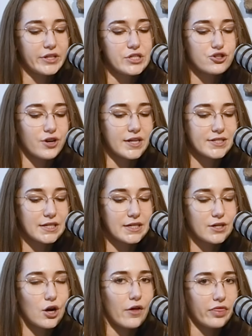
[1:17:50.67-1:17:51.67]

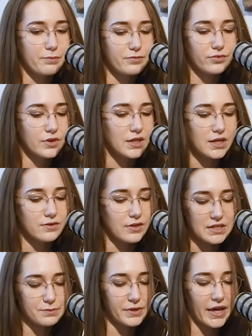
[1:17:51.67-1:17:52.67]
stranded on
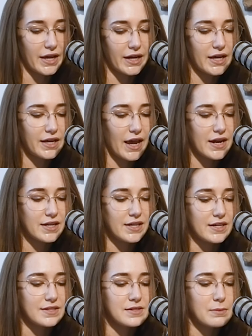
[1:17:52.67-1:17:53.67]
this planet, and
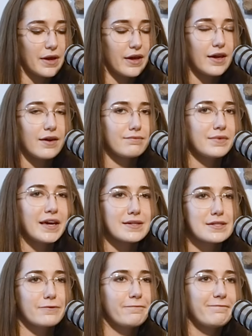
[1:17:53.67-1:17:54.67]
he has
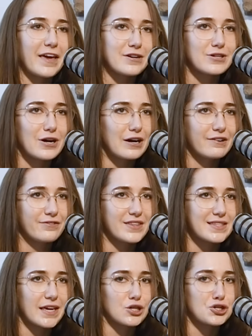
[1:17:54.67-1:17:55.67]
to fend off
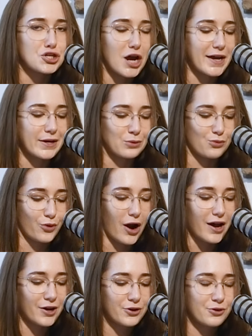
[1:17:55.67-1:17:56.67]
this like giant
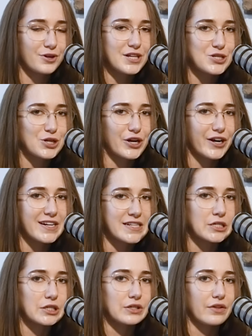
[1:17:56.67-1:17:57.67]
rock creature
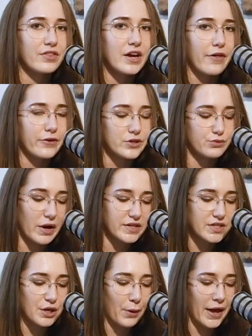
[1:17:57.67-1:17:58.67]
until the others
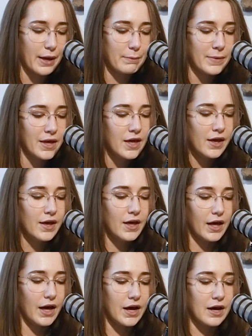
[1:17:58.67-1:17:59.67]
rescue him.
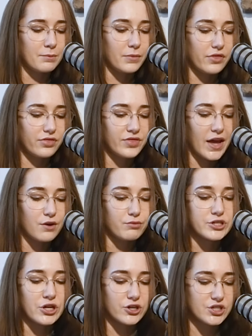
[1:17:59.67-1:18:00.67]
They
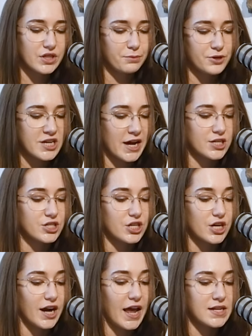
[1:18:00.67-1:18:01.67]
return to the
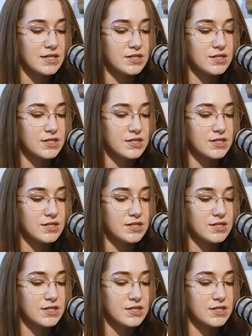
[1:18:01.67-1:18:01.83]
Protector and